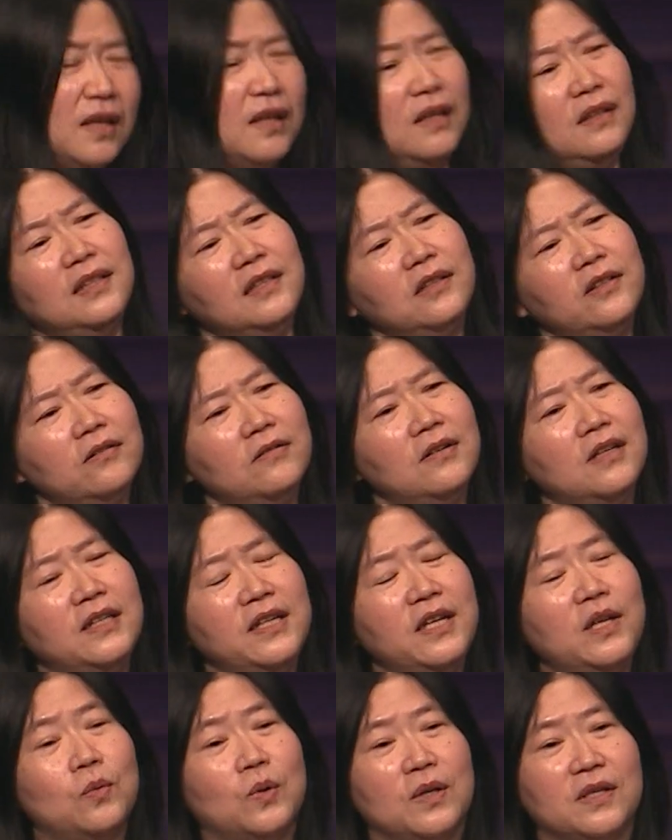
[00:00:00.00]

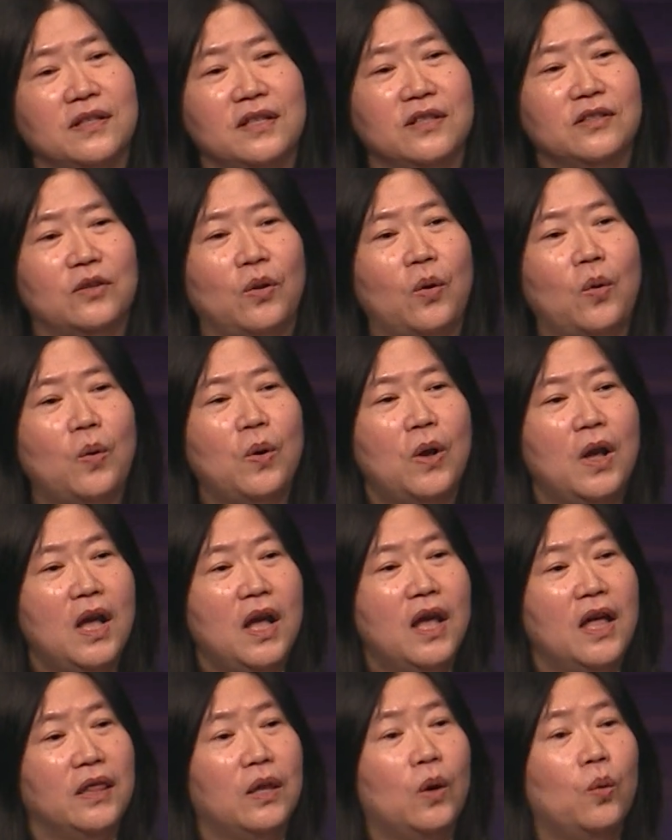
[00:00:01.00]
literally it was as though
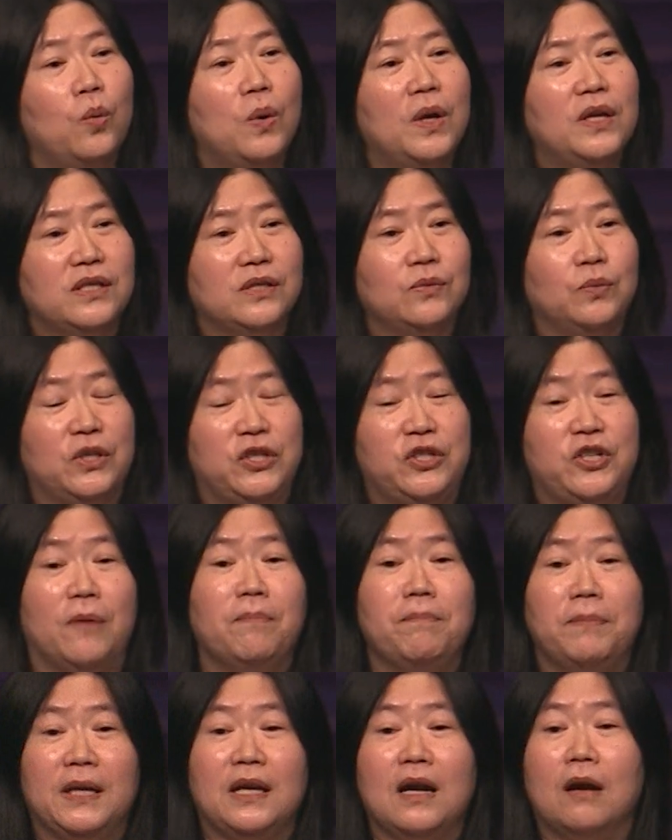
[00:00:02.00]
the words were
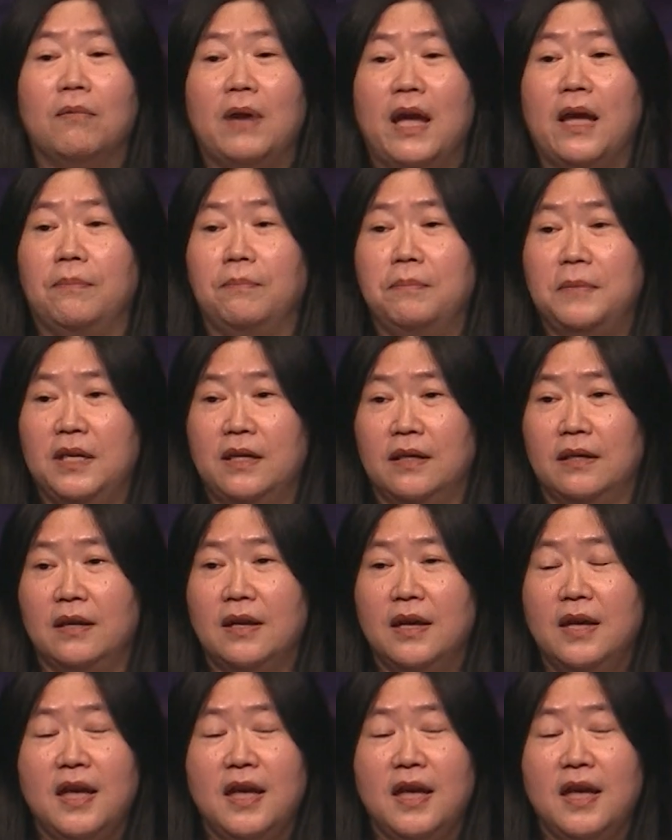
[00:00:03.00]
jumping out at me.